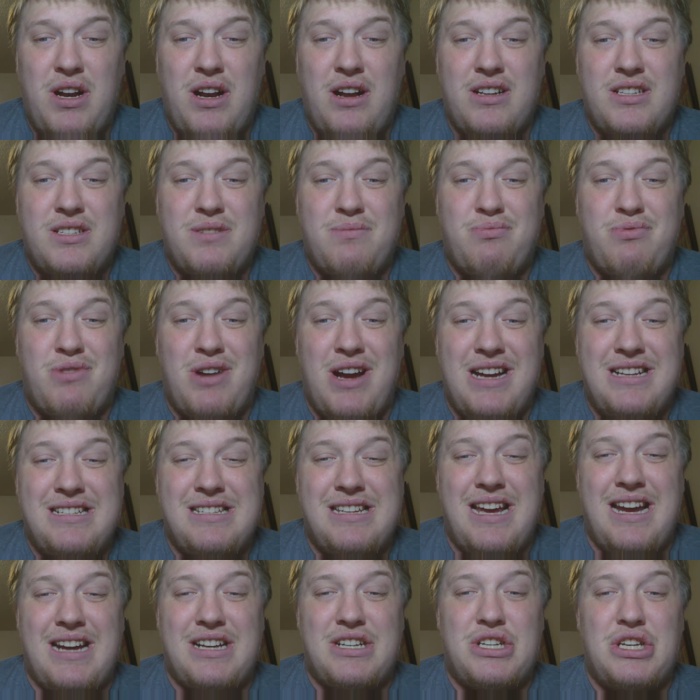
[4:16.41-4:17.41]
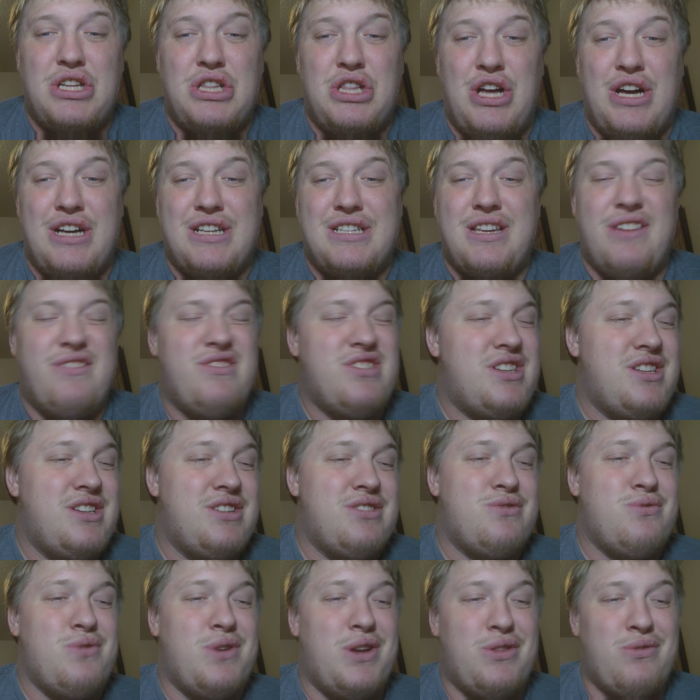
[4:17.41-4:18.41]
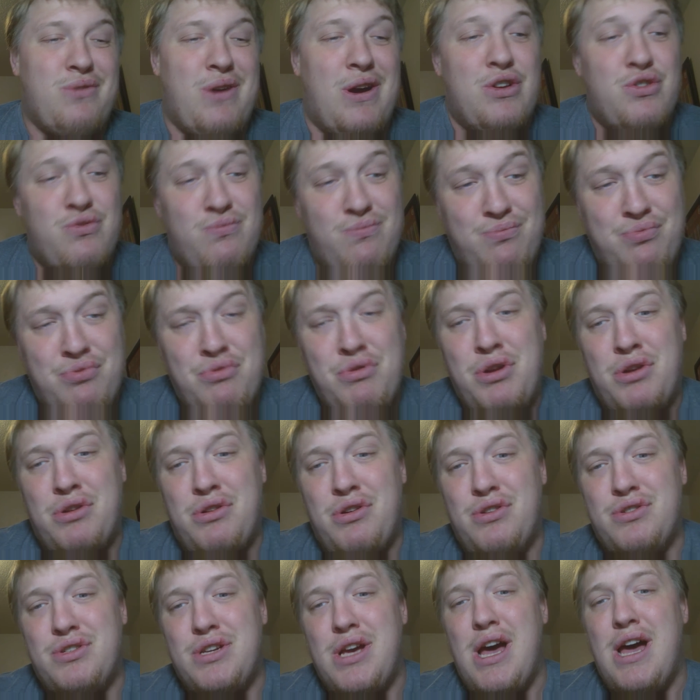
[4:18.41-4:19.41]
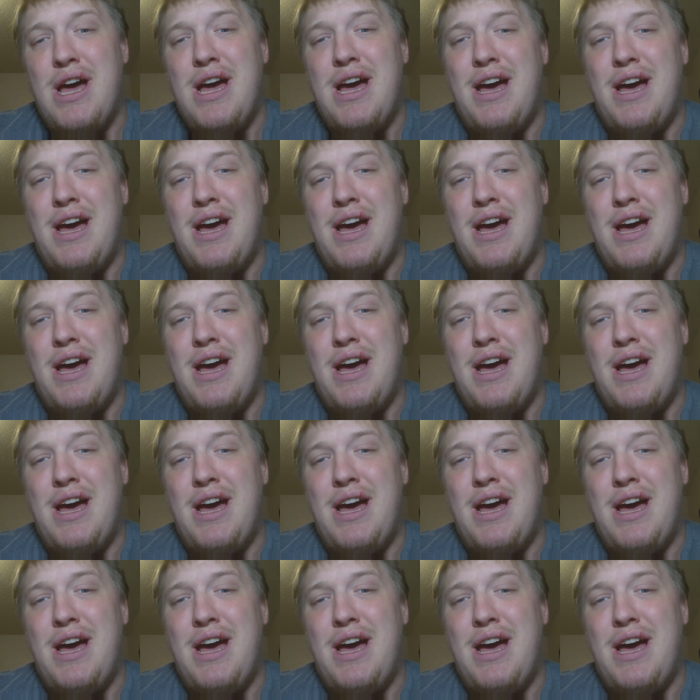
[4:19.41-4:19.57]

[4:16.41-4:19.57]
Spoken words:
and I was surprised they actually lost 17 to 23. I was pretty close.